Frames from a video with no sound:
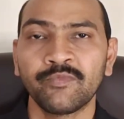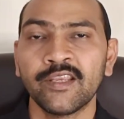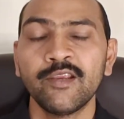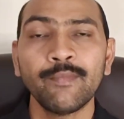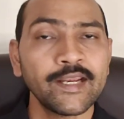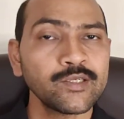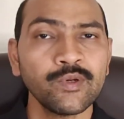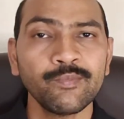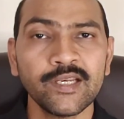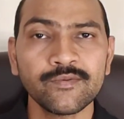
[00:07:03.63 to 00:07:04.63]
If
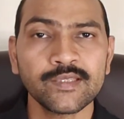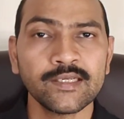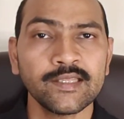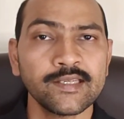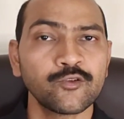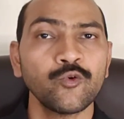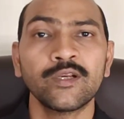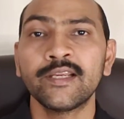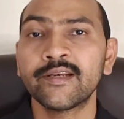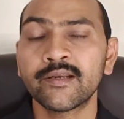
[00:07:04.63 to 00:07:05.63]
management believes that there is no
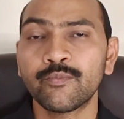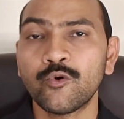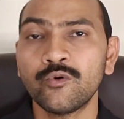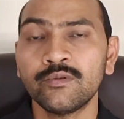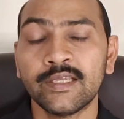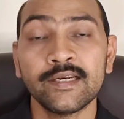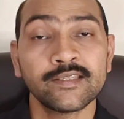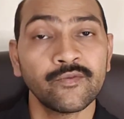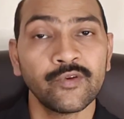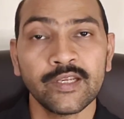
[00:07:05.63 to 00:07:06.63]
clean report, then it's
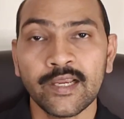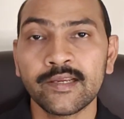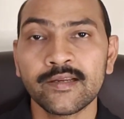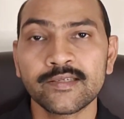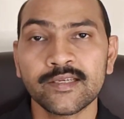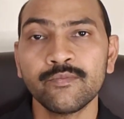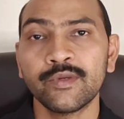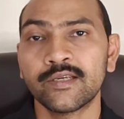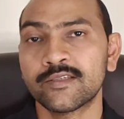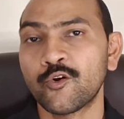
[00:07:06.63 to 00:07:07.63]
a very high concern,
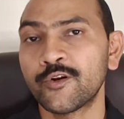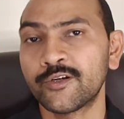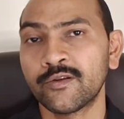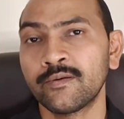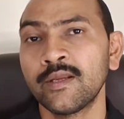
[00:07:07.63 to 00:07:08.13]
because auditor